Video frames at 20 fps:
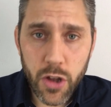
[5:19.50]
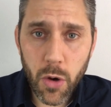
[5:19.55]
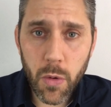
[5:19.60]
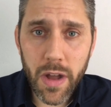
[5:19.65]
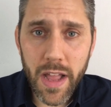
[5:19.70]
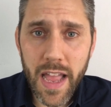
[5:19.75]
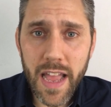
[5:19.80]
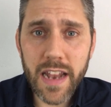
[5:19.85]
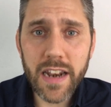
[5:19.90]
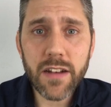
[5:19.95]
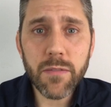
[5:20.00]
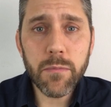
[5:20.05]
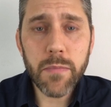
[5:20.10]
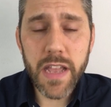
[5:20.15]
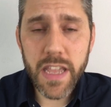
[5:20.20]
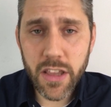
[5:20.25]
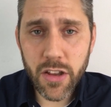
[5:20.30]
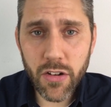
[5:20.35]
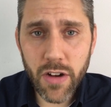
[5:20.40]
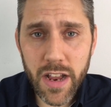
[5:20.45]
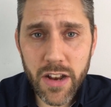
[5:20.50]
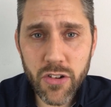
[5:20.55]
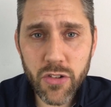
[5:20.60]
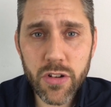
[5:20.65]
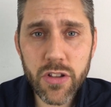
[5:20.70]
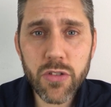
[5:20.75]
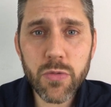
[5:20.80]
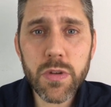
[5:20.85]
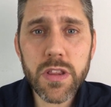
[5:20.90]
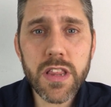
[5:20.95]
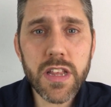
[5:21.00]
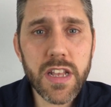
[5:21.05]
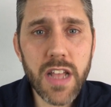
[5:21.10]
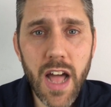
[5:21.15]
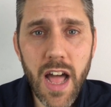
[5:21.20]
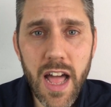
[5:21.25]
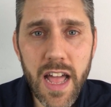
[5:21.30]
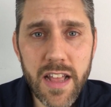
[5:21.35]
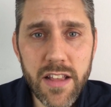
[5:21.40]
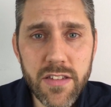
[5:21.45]
go ahead, make your entrance with the
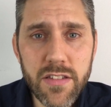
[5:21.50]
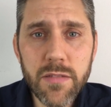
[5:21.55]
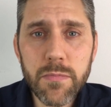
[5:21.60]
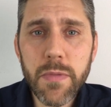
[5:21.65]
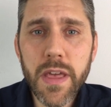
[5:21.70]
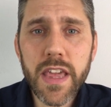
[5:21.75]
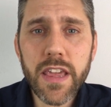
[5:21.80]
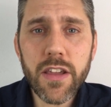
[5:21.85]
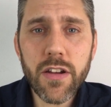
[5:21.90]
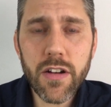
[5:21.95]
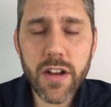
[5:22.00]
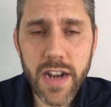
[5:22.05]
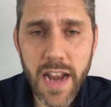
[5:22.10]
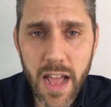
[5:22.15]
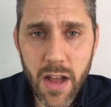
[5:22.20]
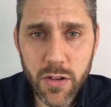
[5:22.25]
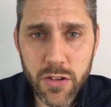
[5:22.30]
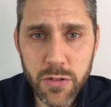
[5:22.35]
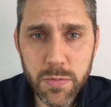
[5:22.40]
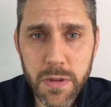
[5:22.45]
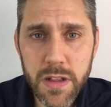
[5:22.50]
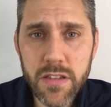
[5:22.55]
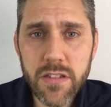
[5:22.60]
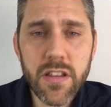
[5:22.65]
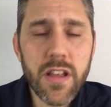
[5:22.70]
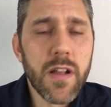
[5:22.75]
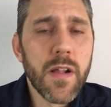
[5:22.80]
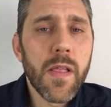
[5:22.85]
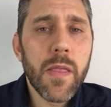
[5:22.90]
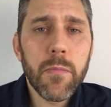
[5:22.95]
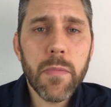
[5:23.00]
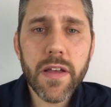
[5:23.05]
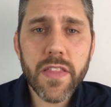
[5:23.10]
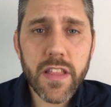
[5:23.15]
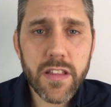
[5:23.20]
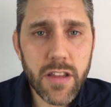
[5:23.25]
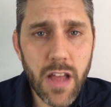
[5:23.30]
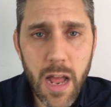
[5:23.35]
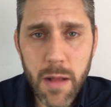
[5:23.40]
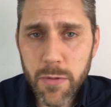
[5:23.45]
guys, make your announcements. By
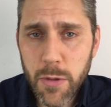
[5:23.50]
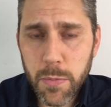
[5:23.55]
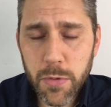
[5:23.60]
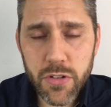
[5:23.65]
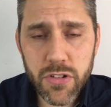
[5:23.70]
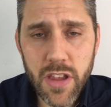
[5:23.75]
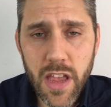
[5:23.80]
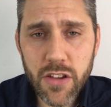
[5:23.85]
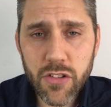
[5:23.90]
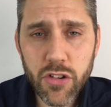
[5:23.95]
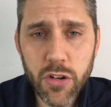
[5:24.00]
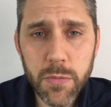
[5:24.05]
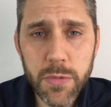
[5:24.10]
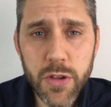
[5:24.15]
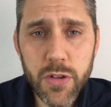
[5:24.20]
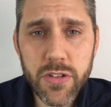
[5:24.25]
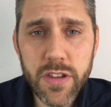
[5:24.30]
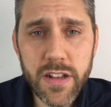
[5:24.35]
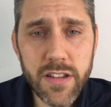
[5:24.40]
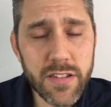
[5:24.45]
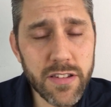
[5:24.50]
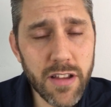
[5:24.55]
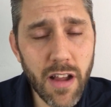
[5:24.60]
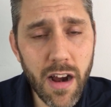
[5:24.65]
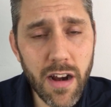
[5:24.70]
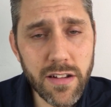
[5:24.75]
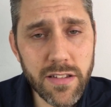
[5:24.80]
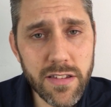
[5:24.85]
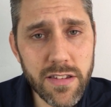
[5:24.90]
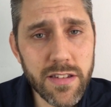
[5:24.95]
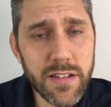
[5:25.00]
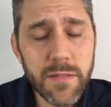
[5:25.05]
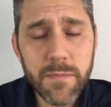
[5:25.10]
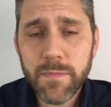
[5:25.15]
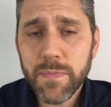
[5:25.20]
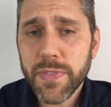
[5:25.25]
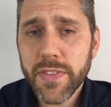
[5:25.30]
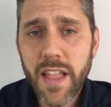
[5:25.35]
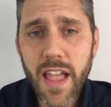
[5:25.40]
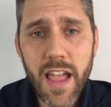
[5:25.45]
the time the processional music starts,
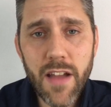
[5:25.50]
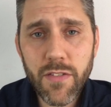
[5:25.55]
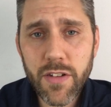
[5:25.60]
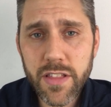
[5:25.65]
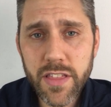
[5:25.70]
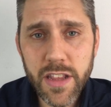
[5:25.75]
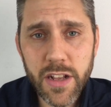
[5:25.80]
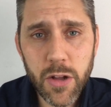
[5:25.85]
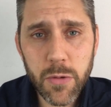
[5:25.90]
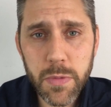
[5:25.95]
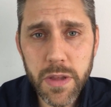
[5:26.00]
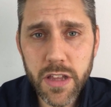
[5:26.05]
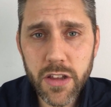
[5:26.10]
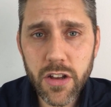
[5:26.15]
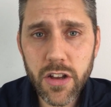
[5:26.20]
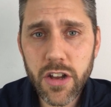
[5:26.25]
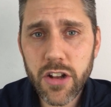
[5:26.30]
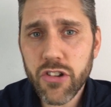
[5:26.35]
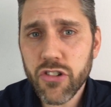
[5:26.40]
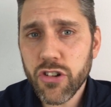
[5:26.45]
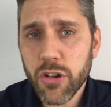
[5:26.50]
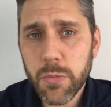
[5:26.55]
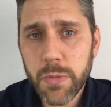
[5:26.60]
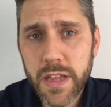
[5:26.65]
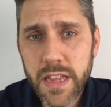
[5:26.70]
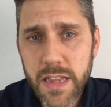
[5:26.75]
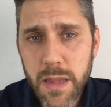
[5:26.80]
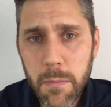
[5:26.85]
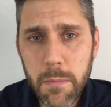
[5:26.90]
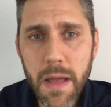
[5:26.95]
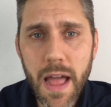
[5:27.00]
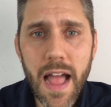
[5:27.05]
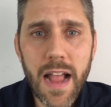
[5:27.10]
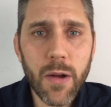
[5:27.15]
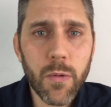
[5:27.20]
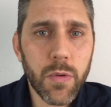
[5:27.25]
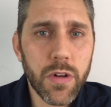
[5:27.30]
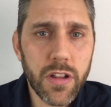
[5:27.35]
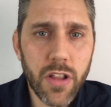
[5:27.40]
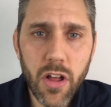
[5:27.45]
everything will be good. She'll be at the
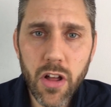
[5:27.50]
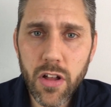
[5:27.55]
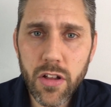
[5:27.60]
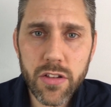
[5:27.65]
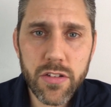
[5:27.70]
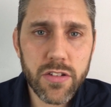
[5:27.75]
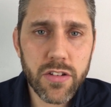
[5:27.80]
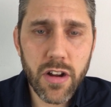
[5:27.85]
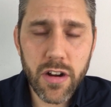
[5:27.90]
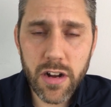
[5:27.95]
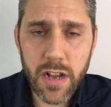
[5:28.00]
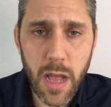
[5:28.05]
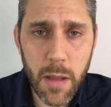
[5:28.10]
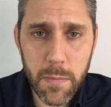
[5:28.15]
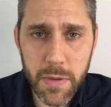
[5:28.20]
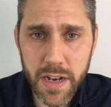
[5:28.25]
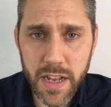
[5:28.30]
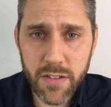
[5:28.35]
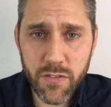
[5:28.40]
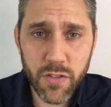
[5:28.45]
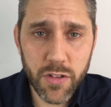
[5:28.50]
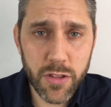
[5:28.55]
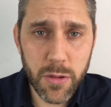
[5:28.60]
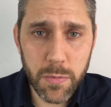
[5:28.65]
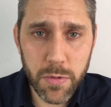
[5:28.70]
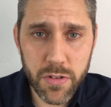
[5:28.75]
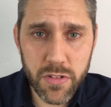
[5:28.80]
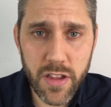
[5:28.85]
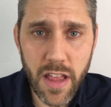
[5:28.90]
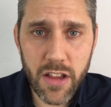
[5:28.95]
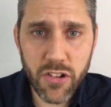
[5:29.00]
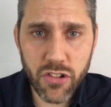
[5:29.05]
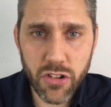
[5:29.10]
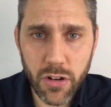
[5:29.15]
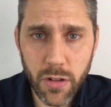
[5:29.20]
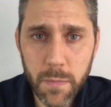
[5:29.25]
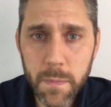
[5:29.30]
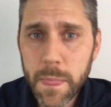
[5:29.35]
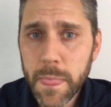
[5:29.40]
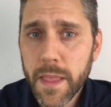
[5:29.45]
back. We'll all start coming in for the
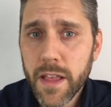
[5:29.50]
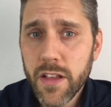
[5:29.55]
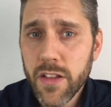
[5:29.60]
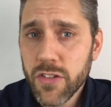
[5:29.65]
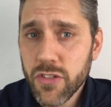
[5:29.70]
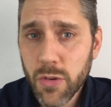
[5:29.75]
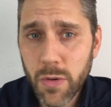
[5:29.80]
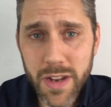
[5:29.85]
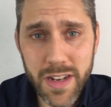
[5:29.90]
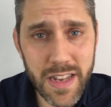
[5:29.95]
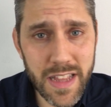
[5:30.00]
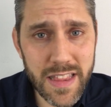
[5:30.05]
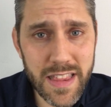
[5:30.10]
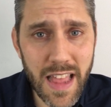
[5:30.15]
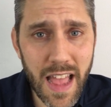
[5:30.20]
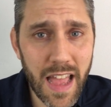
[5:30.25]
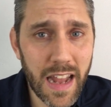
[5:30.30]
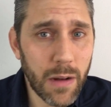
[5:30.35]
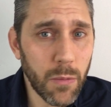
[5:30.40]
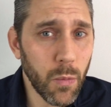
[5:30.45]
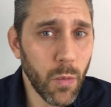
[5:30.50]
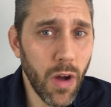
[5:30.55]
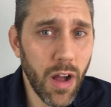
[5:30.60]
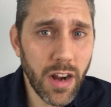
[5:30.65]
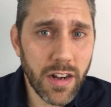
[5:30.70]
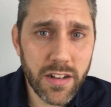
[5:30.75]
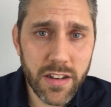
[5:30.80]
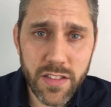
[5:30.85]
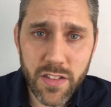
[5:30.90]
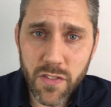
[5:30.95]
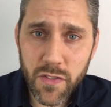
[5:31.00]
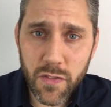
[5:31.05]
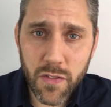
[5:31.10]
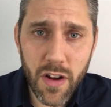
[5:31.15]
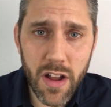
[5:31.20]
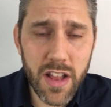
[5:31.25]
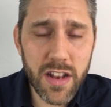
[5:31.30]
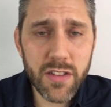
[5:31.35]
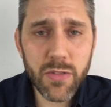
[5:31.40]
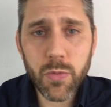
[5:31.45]
processional. So I did that. Walked to the
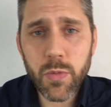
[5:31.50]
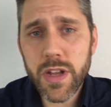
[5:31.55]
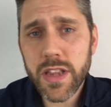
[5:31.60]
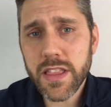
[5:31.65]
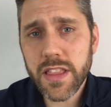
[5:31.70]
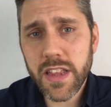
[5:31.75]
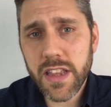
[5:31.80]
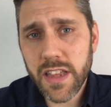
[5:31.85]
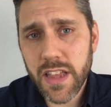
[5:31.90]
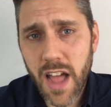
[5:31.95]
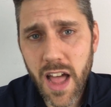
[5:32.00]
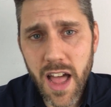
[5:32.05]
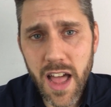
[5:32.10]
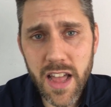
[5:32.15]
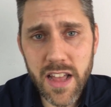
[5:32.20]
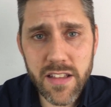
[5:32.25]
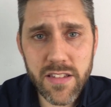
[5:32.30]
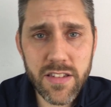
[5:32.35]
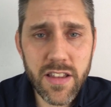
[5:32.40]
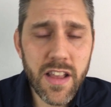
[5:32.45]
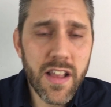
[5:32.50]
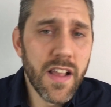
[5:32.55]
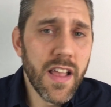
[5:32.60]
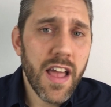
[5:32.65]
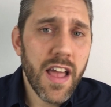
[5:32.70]
front with the guys,